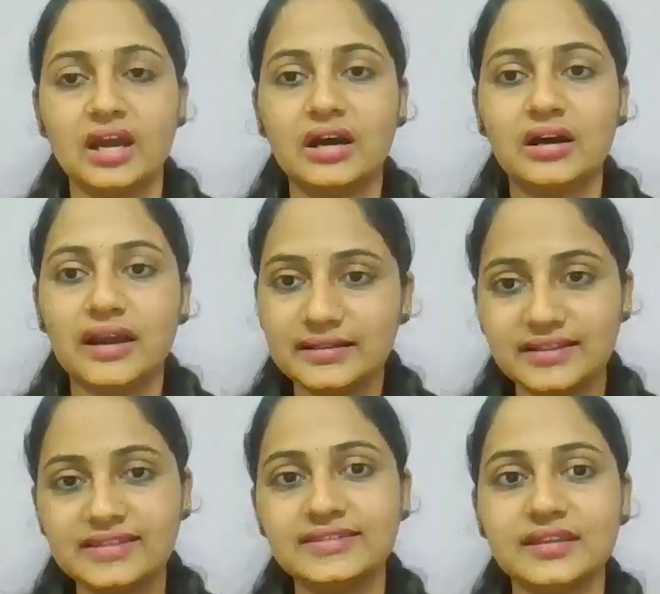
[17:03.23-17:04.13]

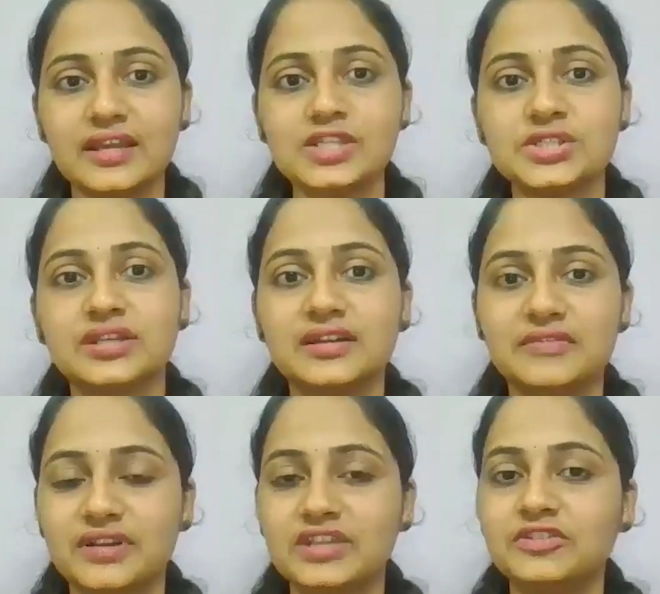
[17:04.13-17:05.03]
At this stage, the
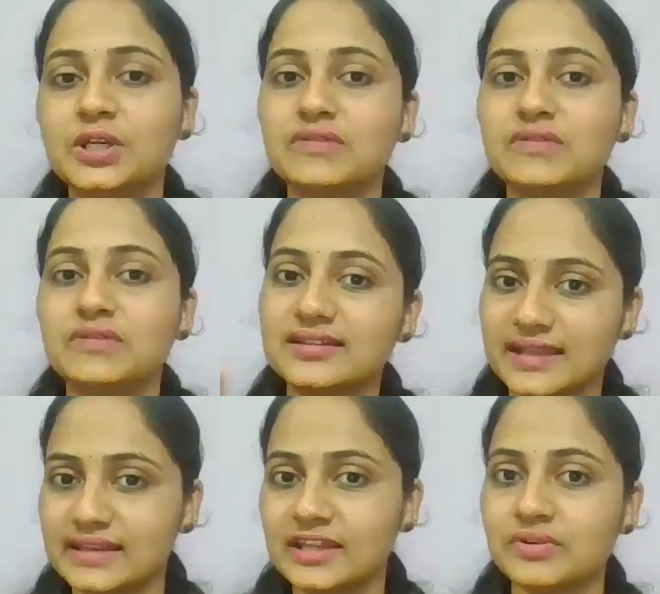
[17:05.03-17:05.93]
difference between the
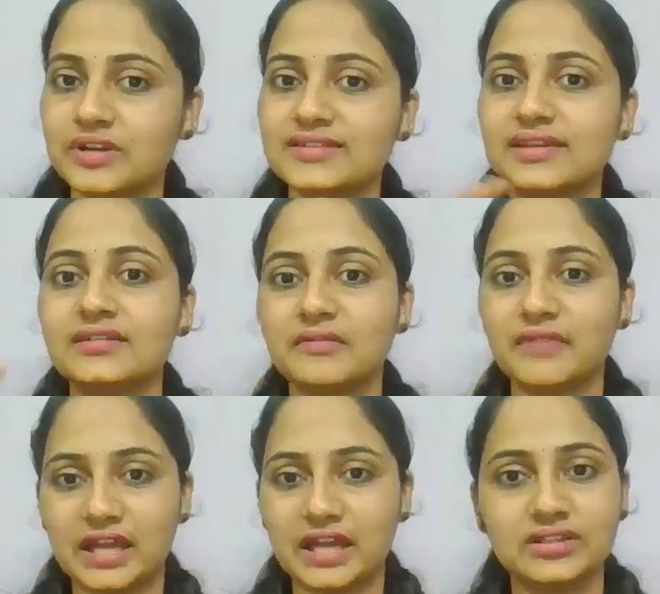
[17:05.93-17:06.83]
selling price and the
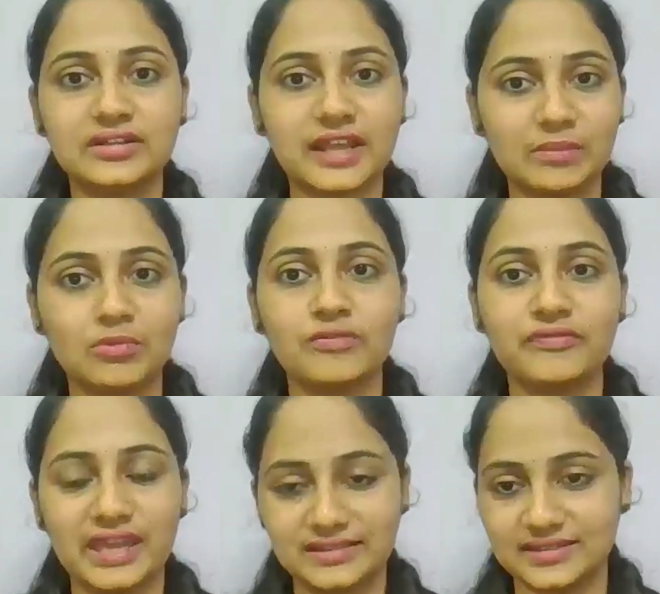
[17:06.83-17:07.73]
value at the time
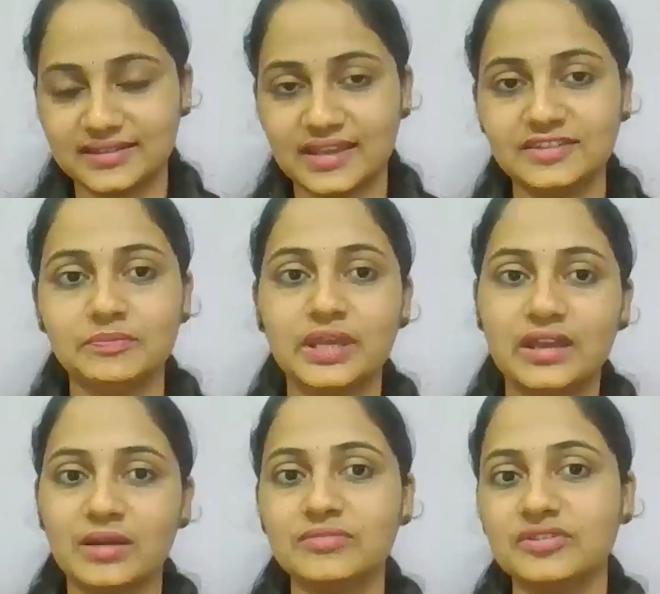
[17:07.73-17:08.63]
of exercise
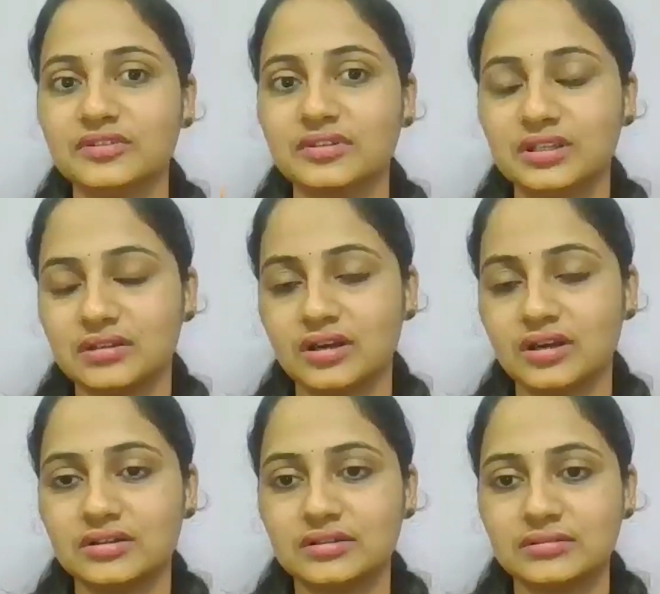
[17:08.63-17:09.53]
becomes
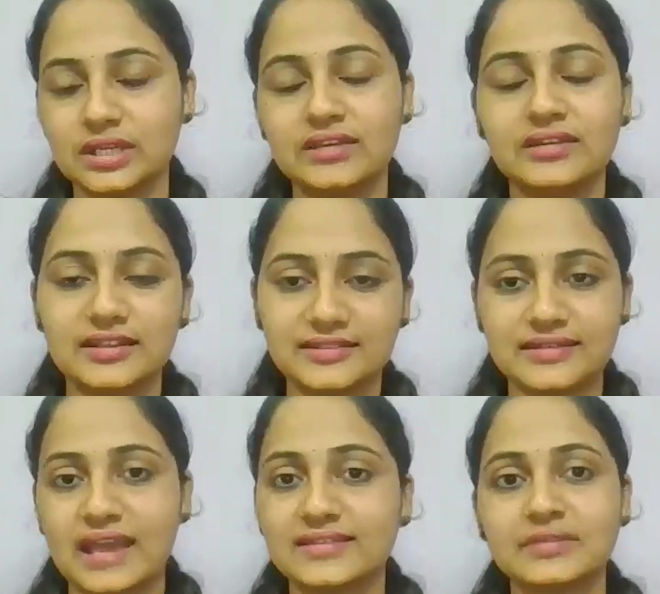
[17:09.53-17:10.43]
it
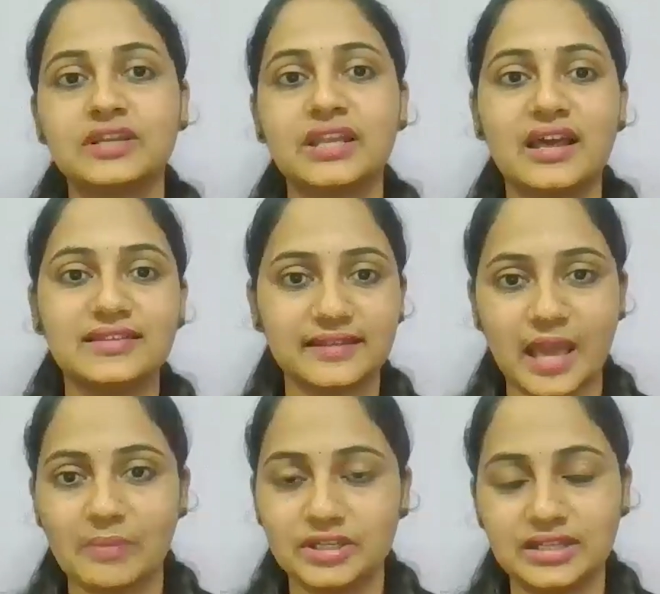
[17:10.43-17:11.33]
is taxable as
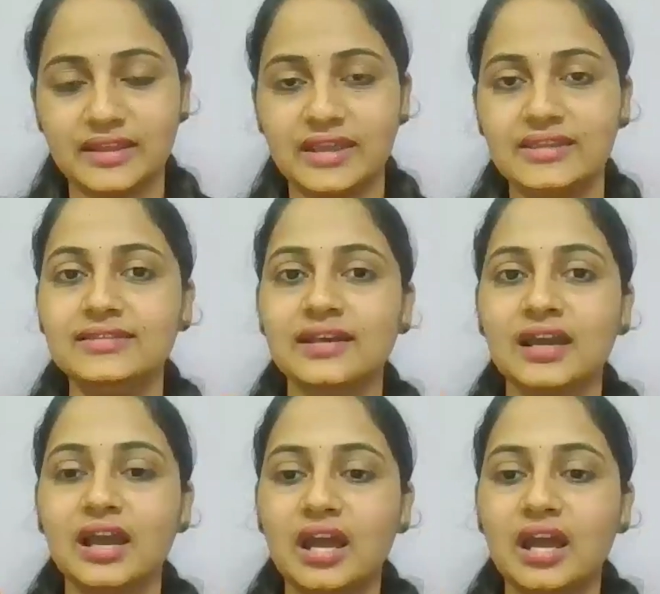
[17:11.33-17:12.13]
capital gains.